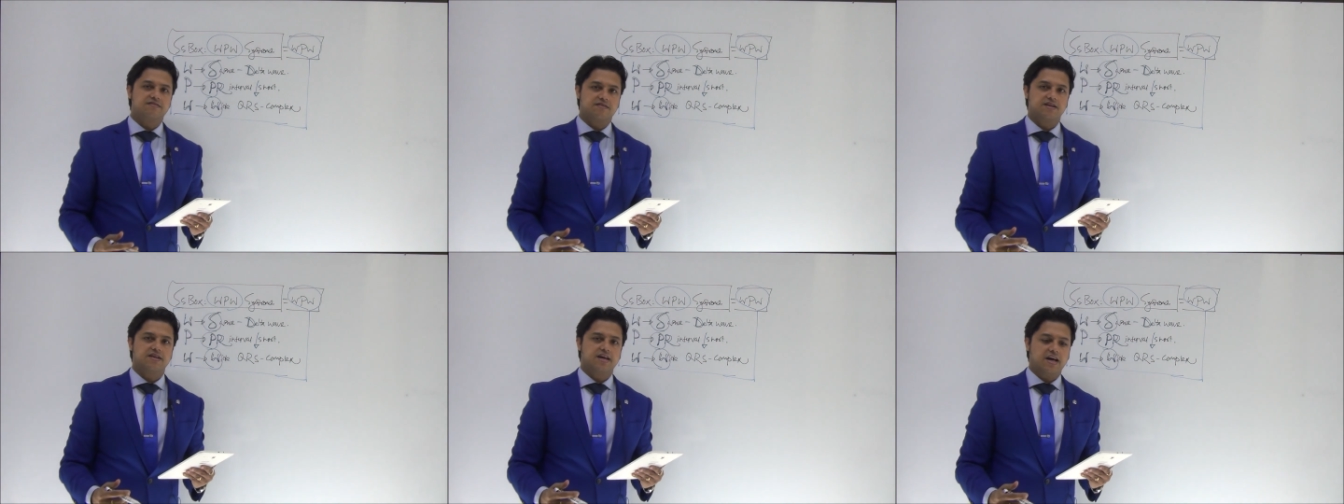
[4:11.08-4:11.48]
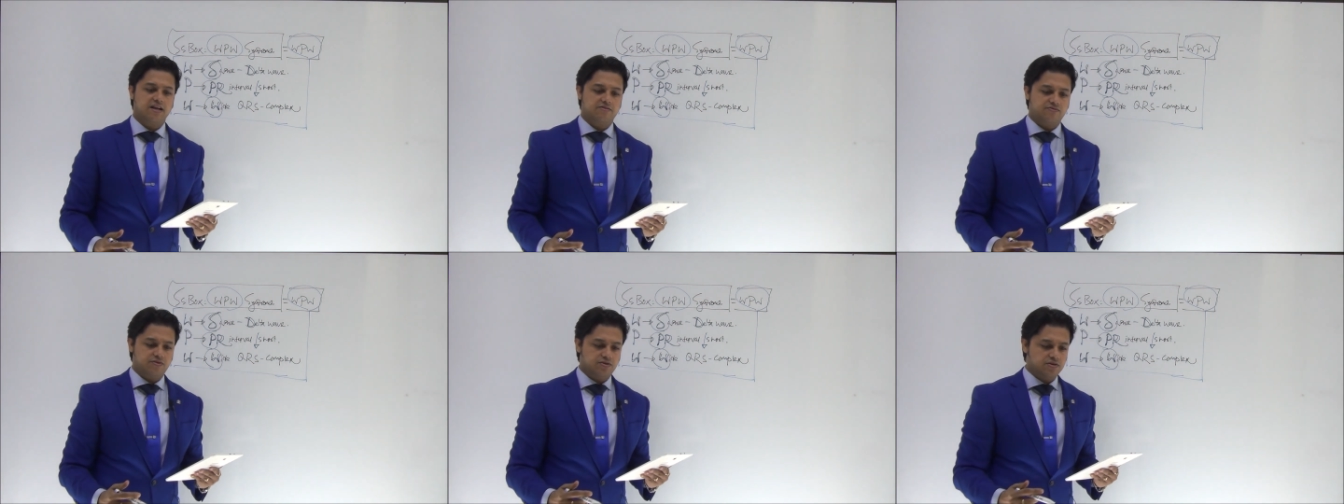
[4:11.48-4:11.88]
really
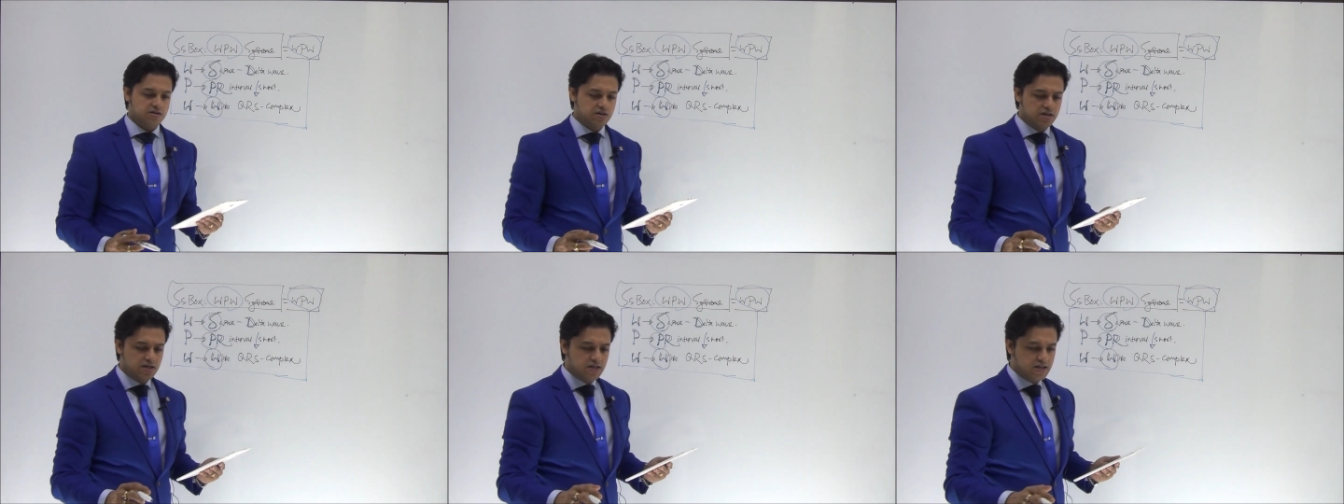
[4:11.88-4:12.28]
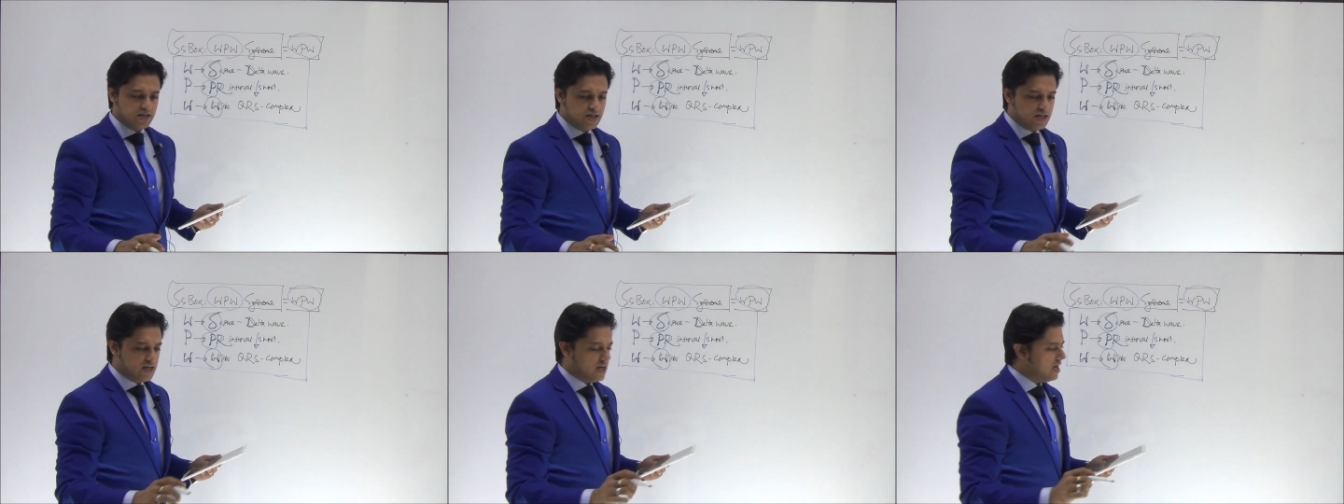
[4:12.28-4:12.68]
helpful.
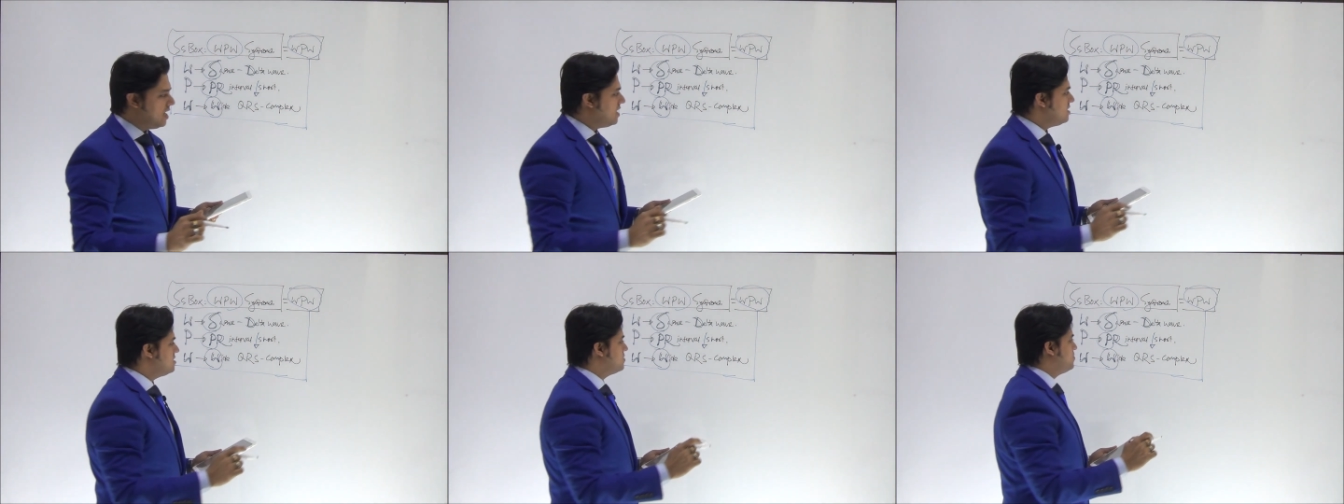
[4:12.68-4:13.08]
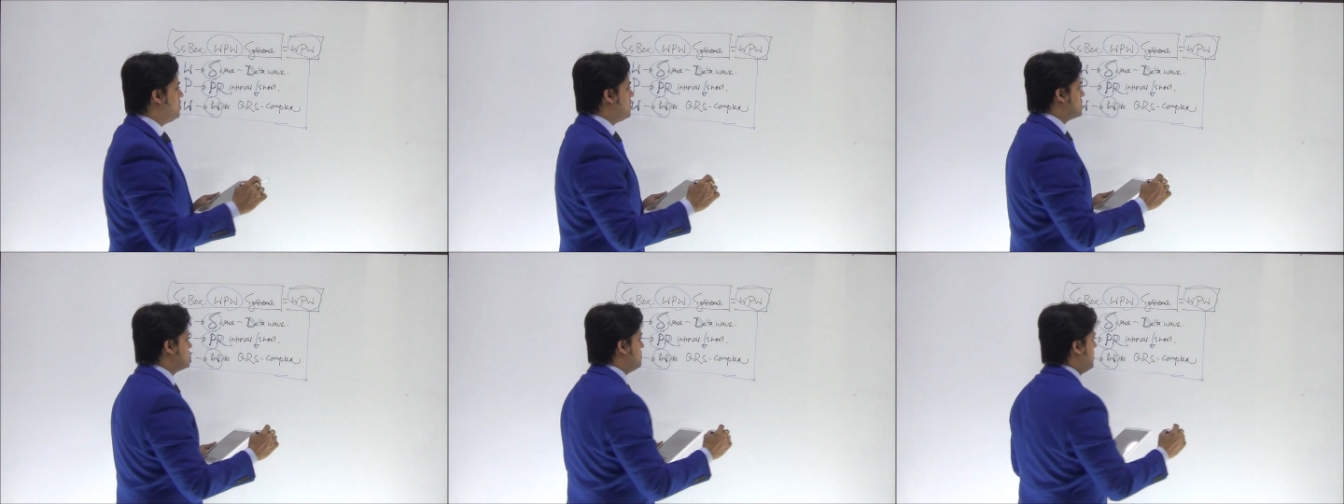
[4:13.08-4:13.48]
Another box,